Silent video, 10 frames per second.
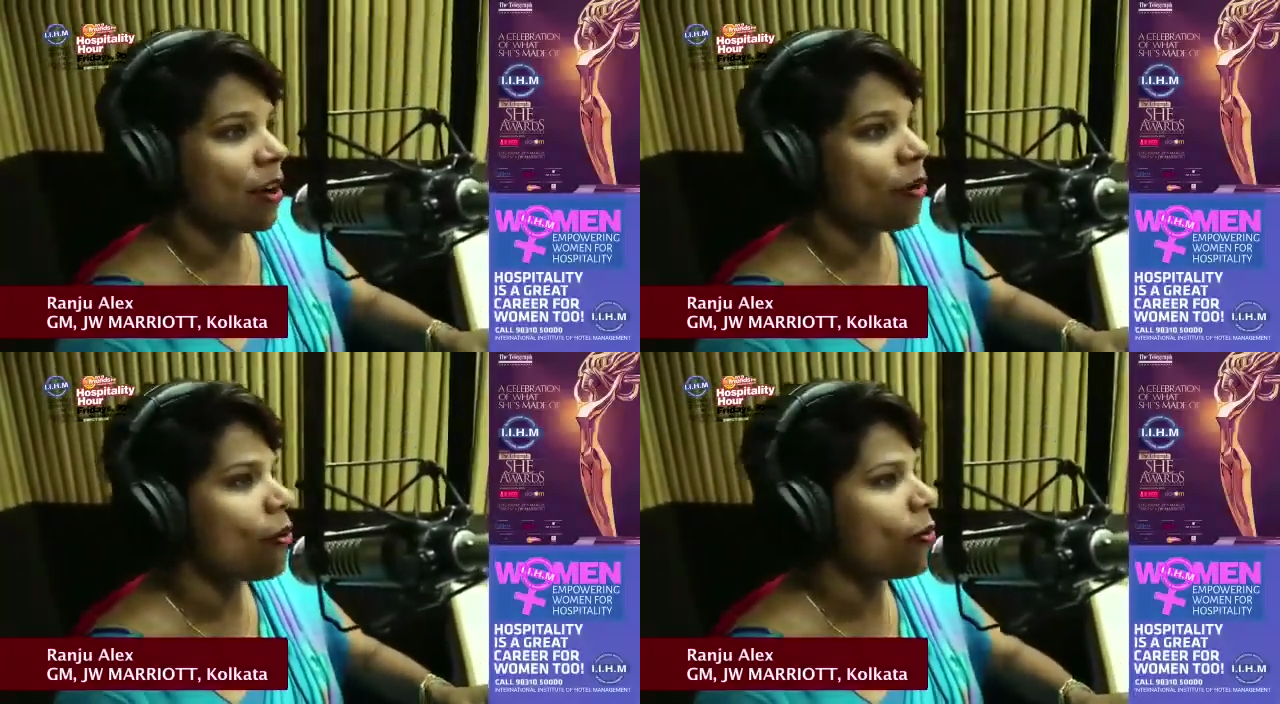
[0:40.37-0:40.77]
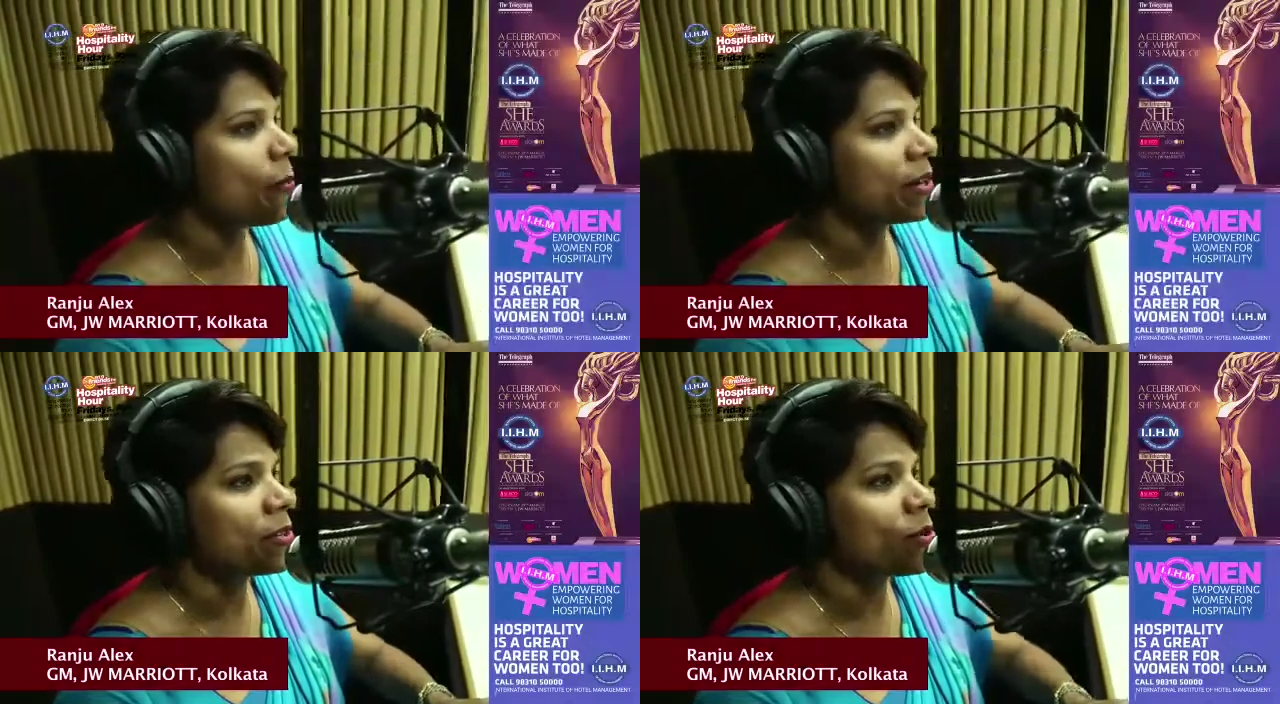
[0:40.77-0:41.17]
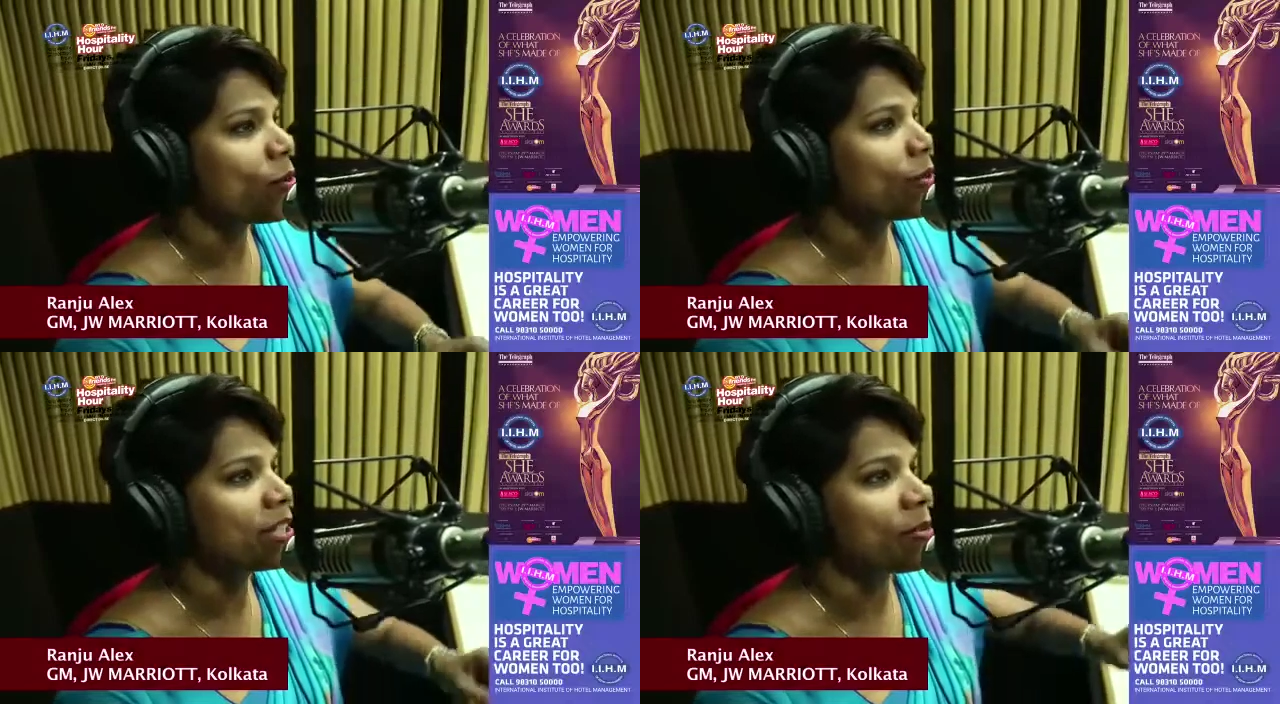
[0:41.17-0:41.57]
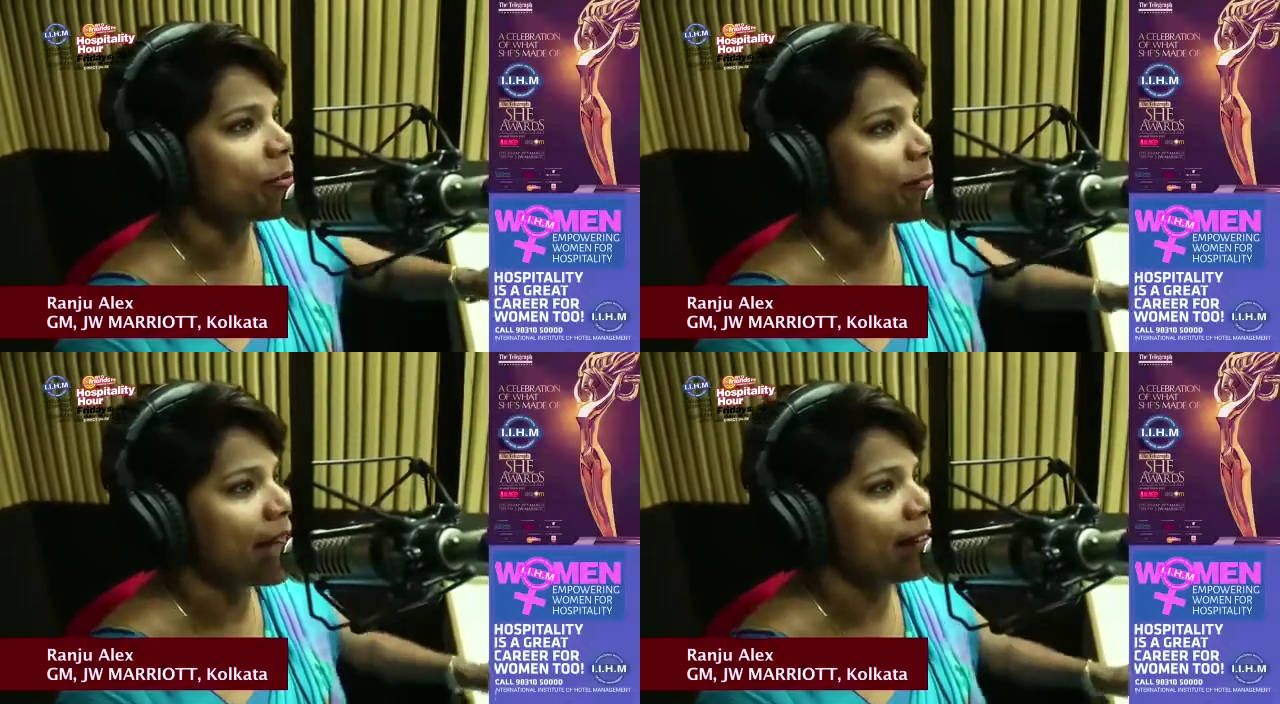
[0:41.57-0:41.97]
oh, but no one's going
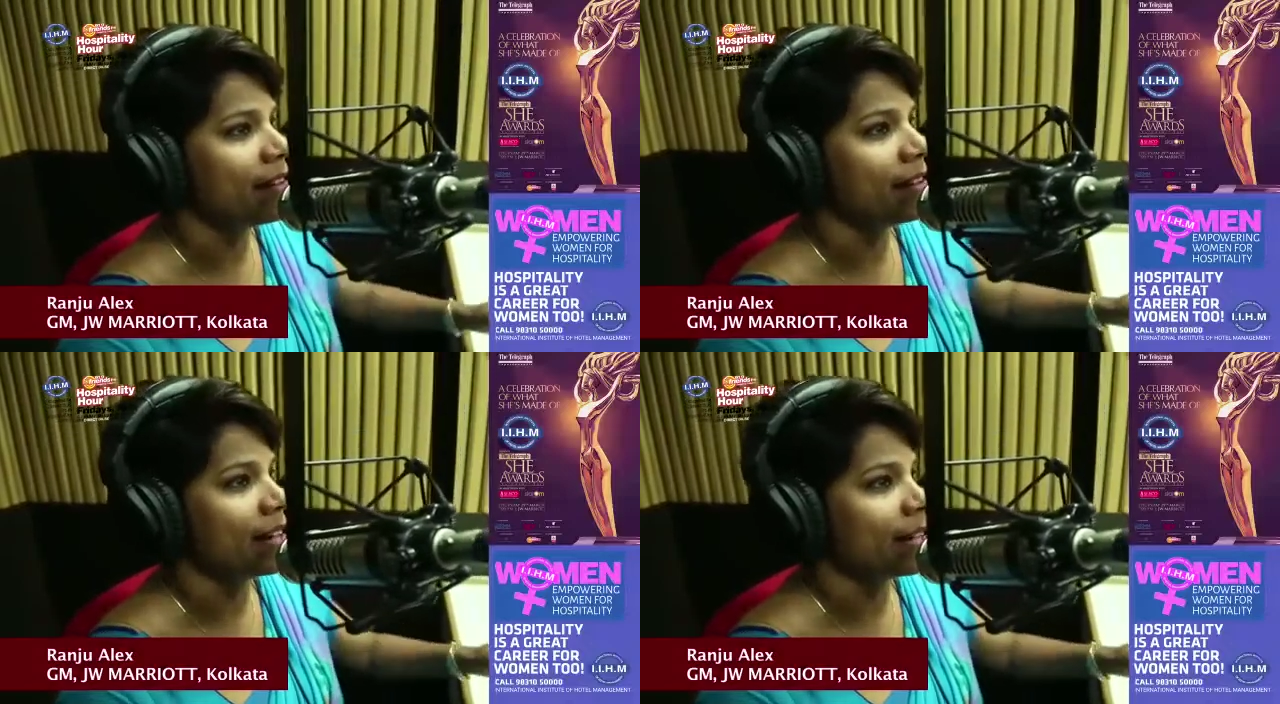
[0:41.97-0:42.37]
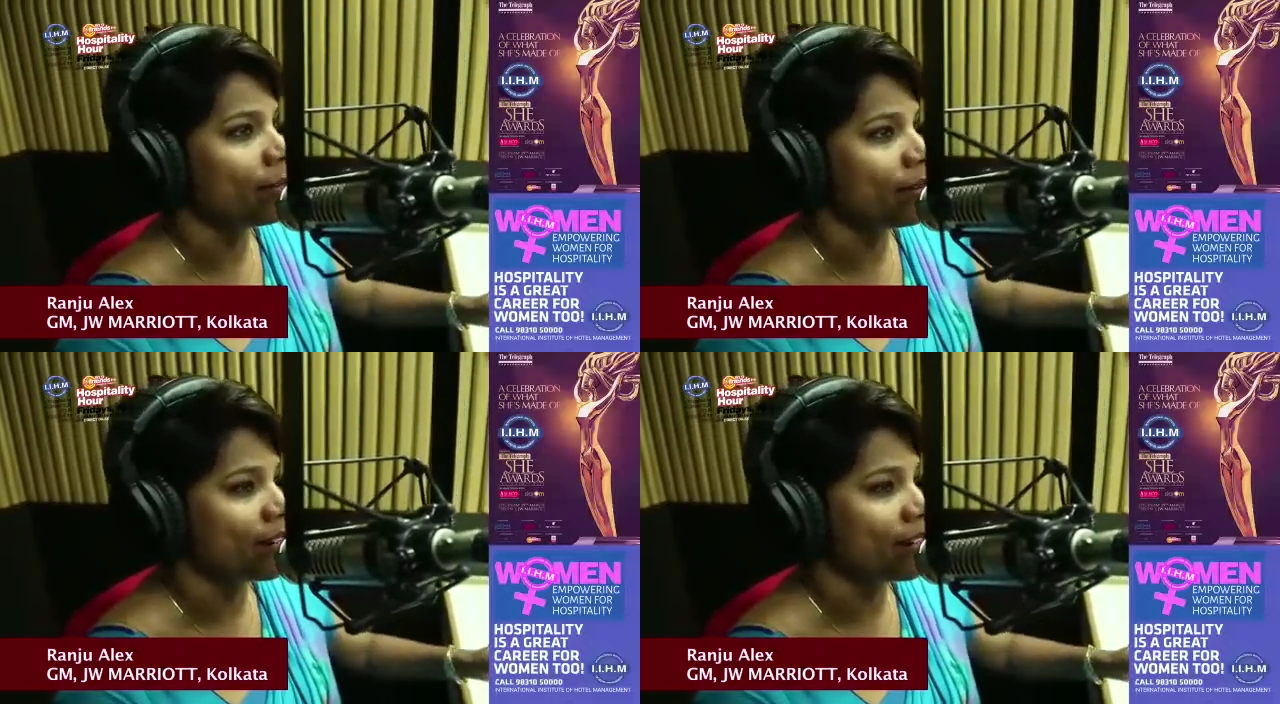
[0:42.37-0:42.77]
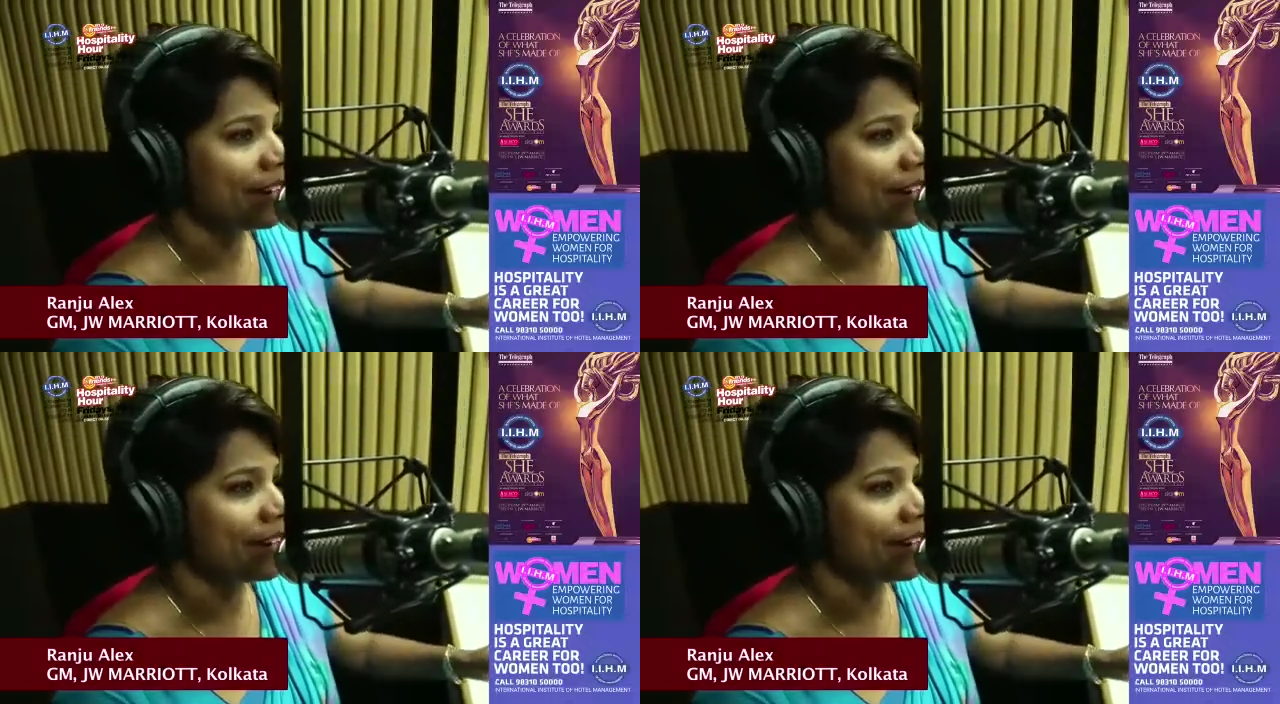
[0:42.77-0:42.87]
to marry her anymore.